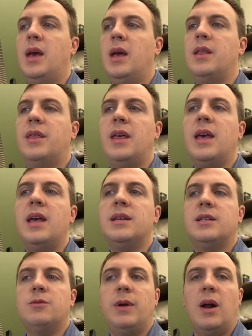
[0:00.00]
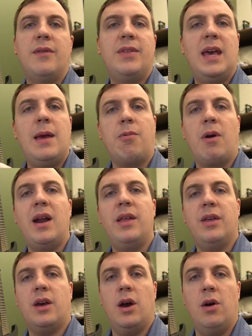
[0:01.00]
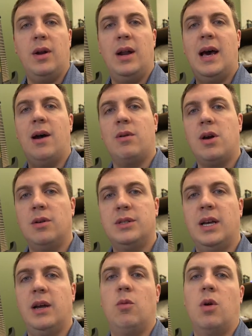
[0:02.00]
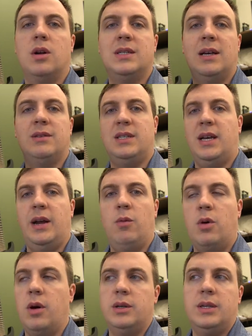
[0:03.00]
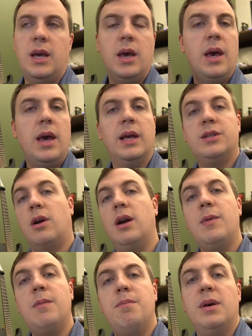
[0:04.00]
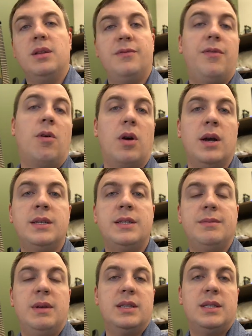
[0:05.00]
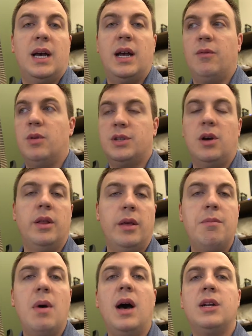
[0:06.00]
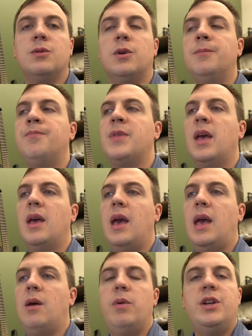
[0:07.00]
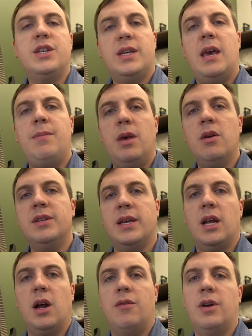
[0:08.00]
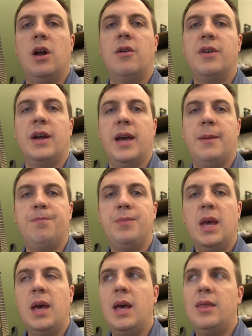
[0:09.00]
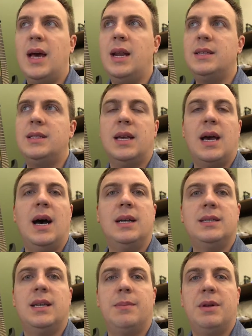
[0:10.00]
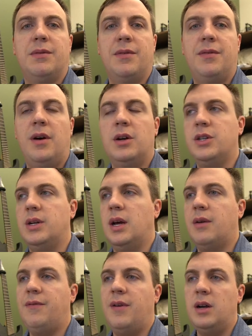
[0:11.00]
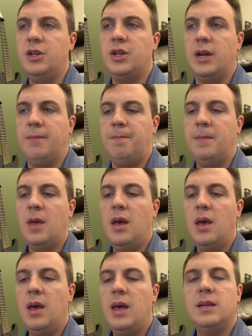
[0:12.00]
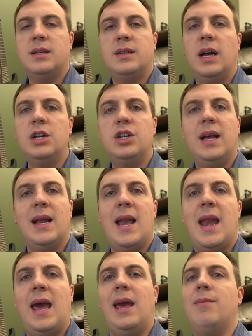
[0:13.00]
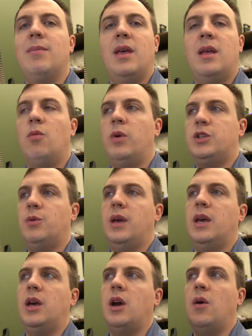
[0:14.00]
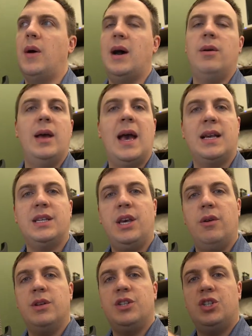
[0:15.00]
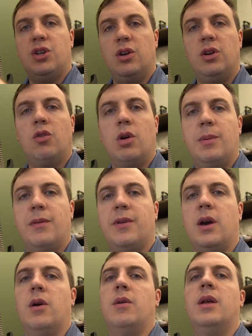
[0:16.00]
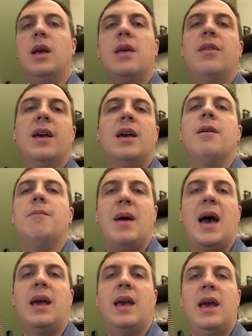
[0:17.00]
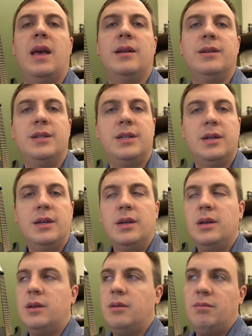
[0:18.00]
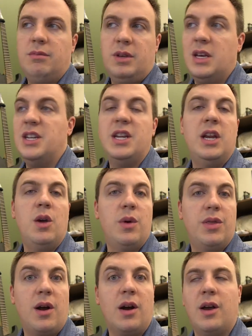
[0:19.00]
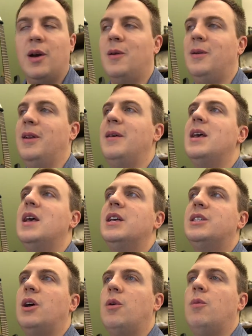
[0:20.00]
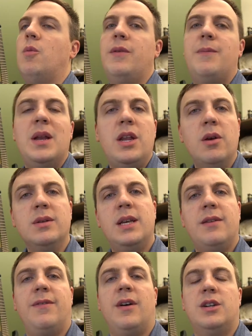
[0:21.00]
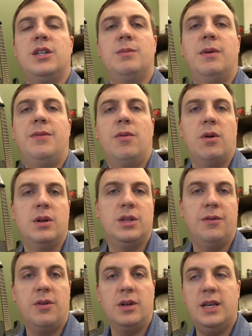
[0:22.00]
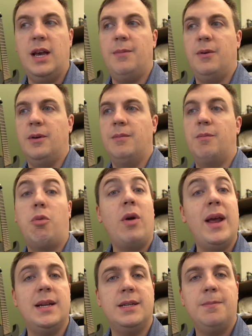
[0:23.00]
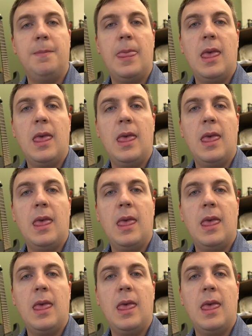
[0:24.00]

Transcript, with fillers: And the thing is, is we don't have to keep writing the code on how cosine works, how sine works. It's already been built for us inside of what's called a module, and we just keep using it over and over again. And that is the concept of a function. A function is essentially a name in which we can go out, execute a certain group of code, then come back and continue with our code. So we've been using functions before. So for example, print.